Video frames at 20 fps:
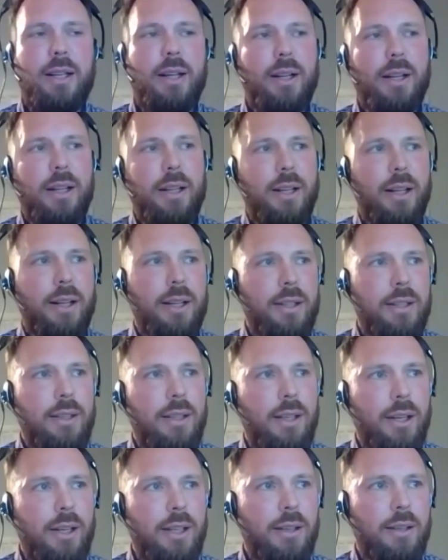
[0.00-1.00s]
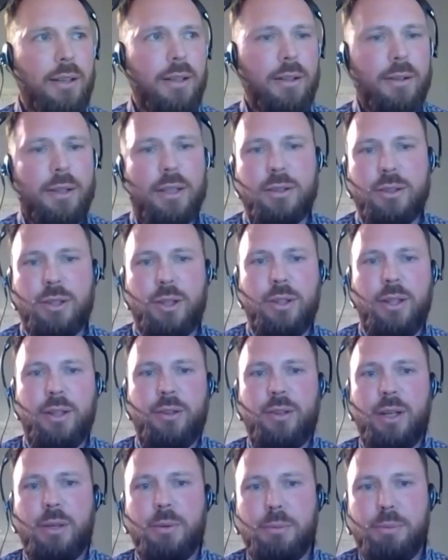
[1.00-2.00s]
I totally
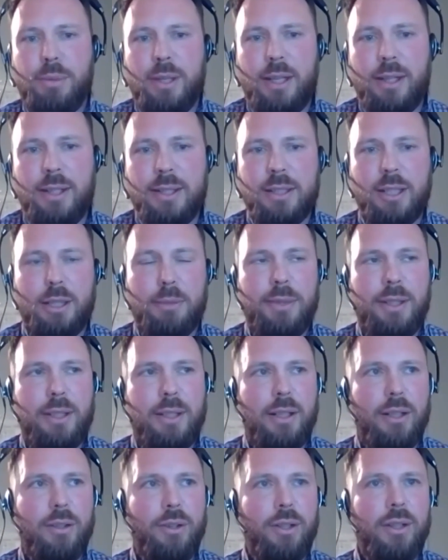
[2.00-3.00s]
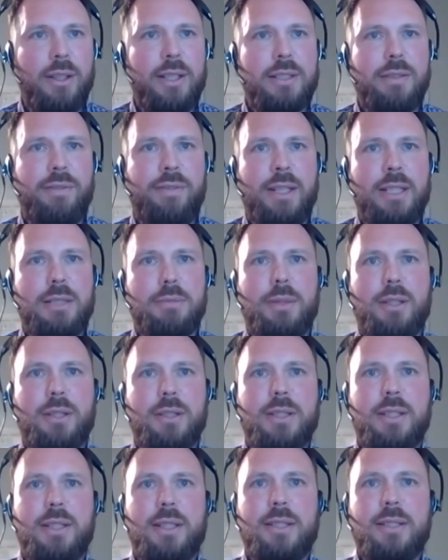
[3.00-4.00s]
agree with Pierre. There's going to be a lot less events
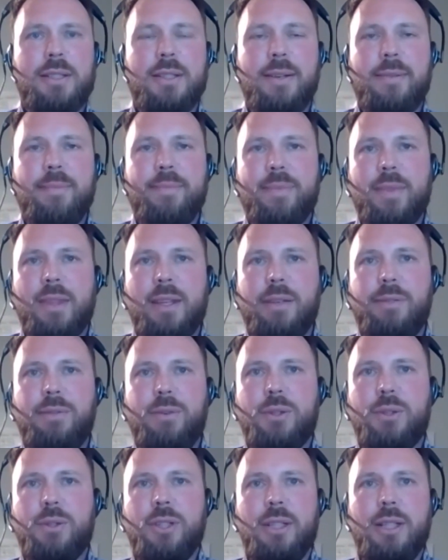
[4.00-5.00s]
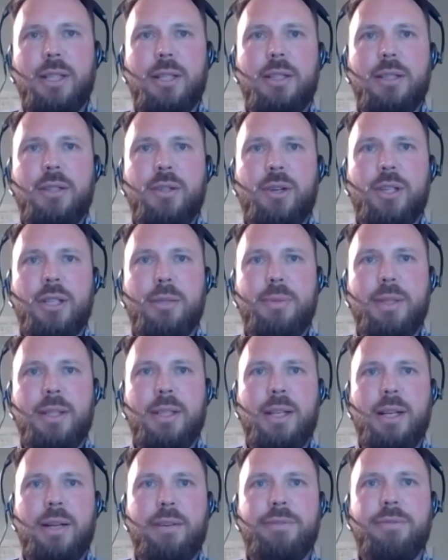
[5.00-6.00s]
because unfortunately there's not going to be
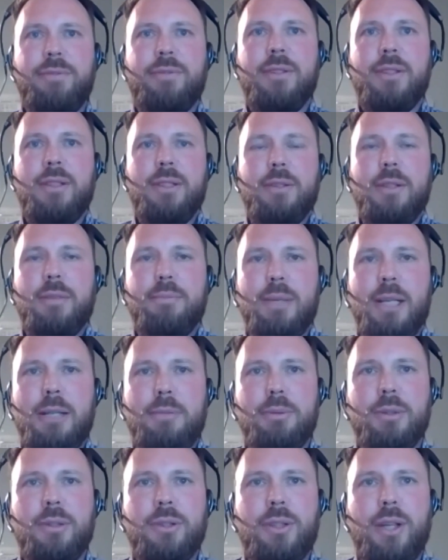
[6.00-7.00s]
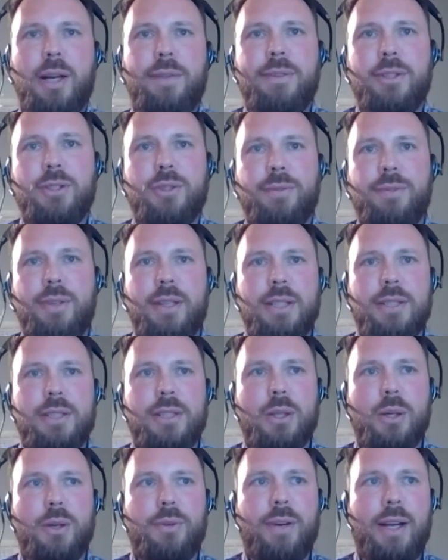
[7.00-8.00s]
enough people, enough entry fees to
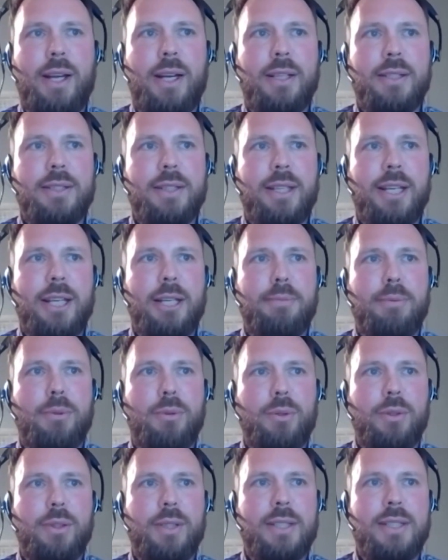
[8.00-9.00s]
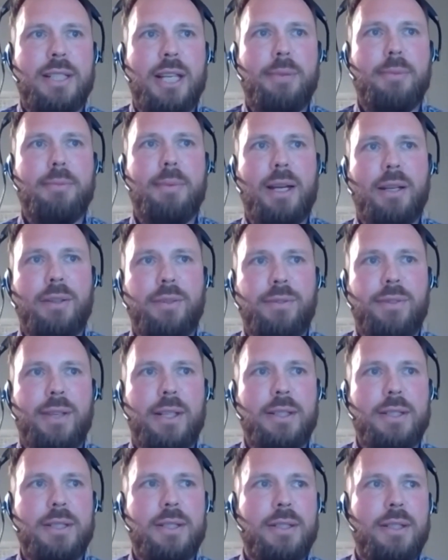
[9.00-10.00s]
go around to keep all the same amount of
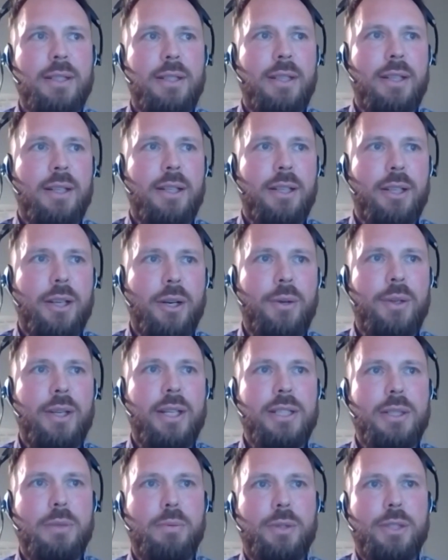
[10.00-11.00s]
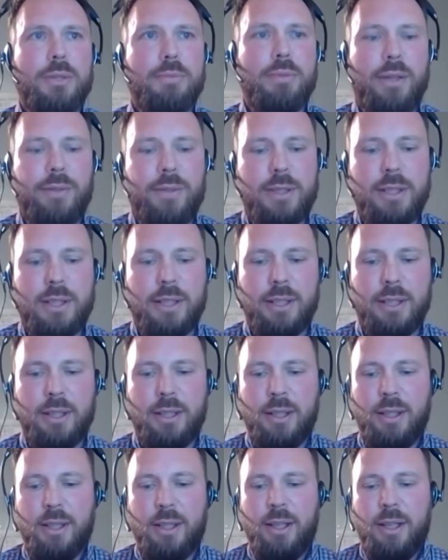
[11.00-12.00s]
events going as there was previously.
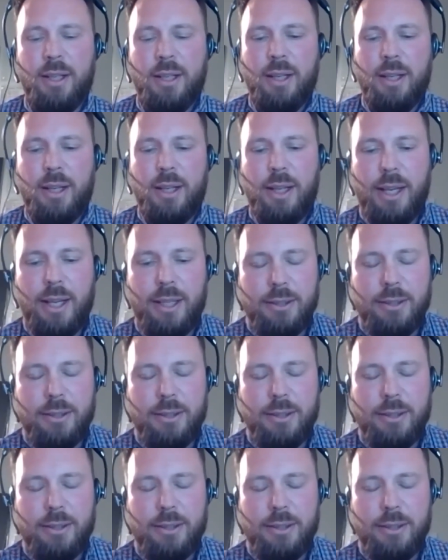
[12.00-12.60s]
And